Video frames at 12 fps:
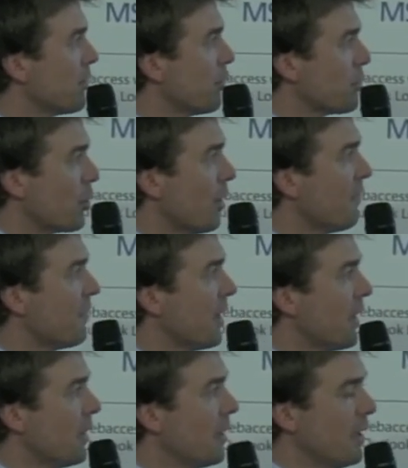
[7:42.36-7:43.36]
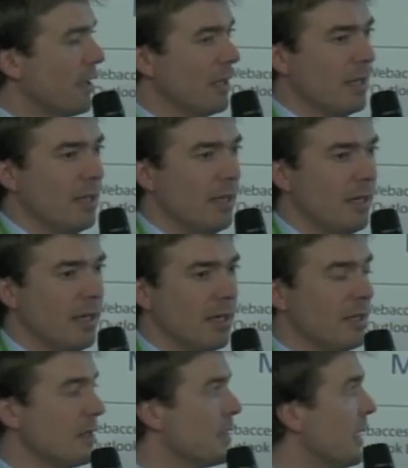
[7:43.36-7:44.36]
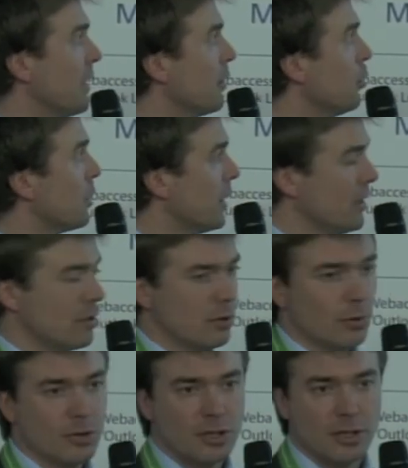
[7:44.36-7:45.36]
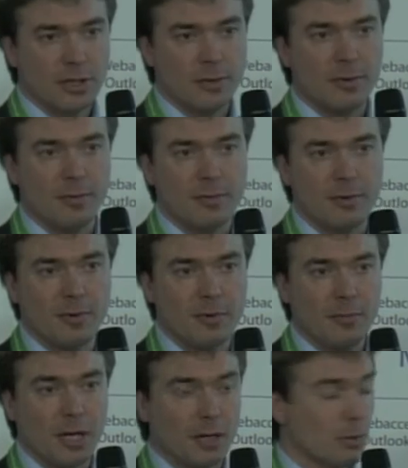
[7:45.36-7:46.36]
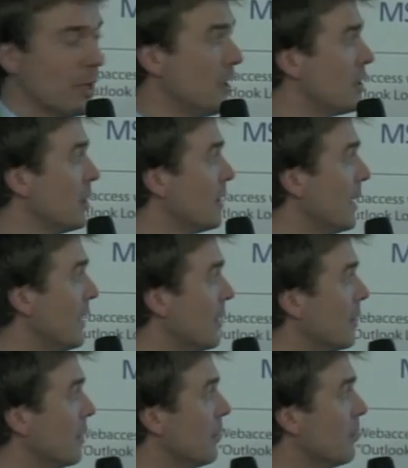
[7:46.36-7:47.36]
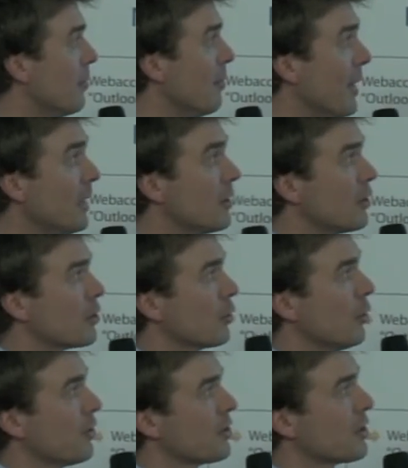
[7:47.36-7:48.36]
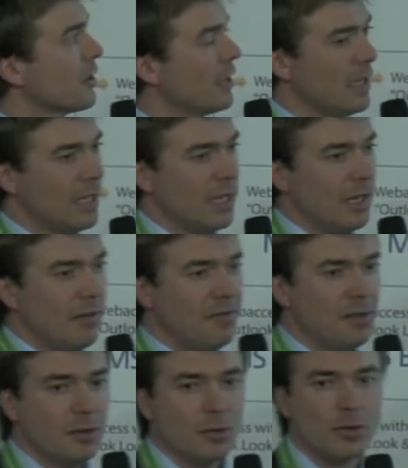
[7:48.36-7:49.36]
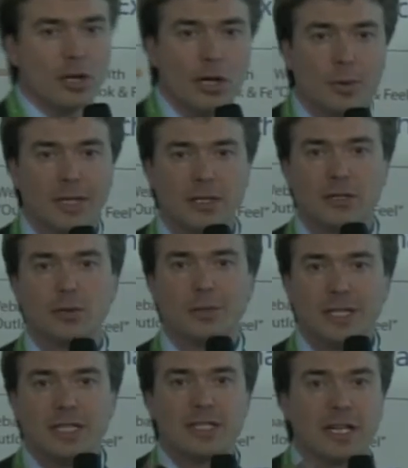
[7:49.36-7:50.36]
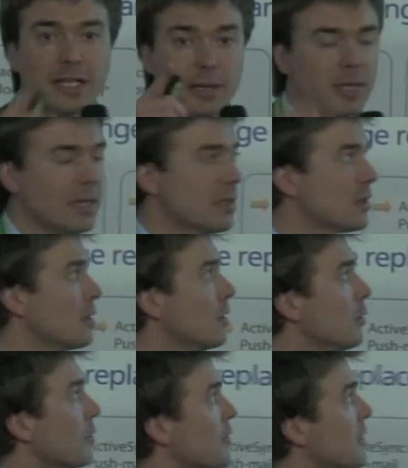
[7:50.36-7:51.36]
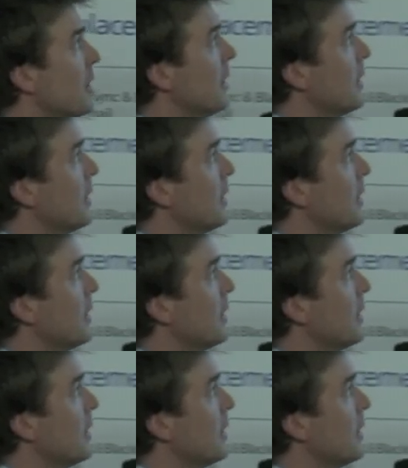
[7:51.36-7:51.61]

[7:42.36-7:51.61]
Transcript: from Zarafa and then look into the migration and the maintenance cost if you go into these dynamics, you will see